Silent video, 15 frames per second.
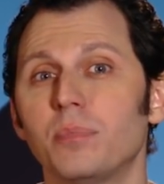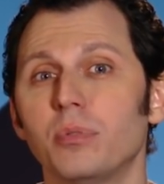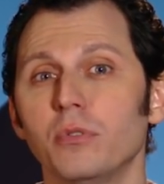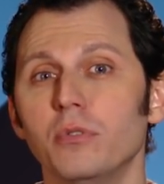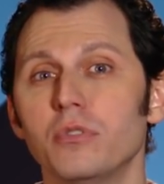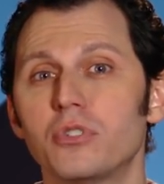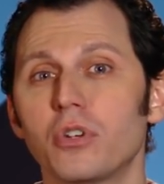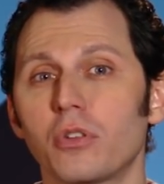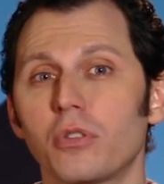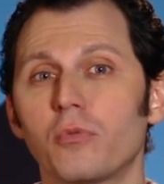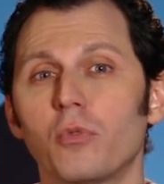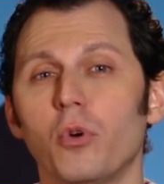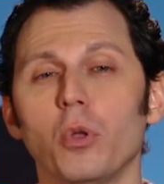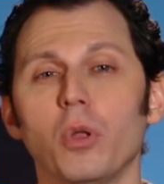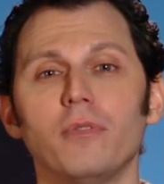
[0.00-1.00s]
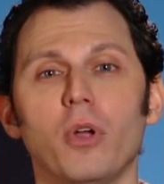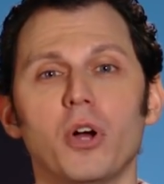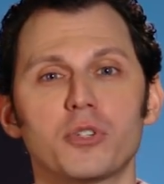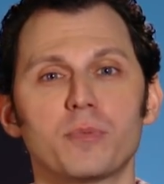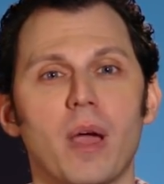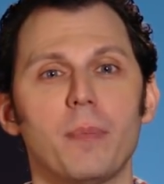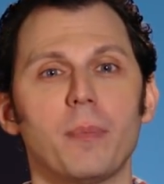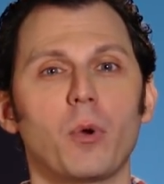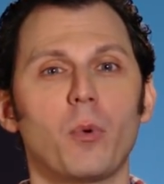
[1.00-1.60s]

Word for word: Baloo took the role of Launchpad